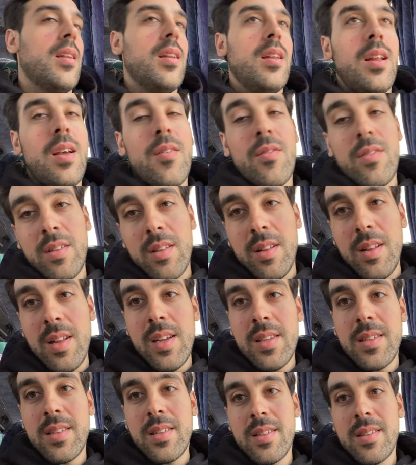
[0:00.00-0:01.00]

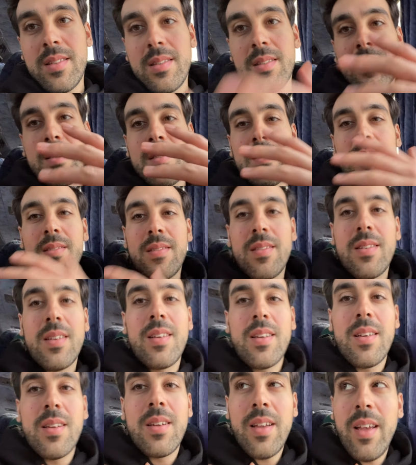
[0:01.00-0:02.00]
nevertheless,
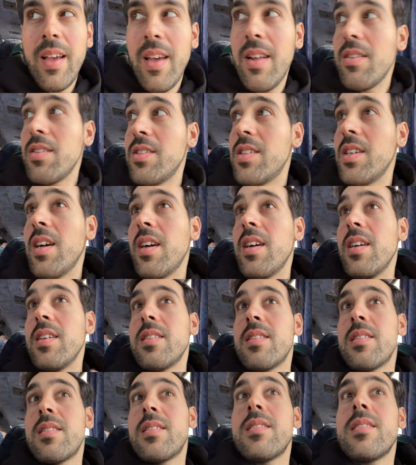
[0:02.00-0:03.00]

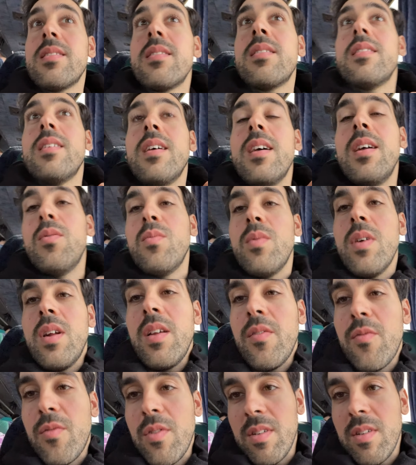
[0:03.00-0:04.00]
energized and ready for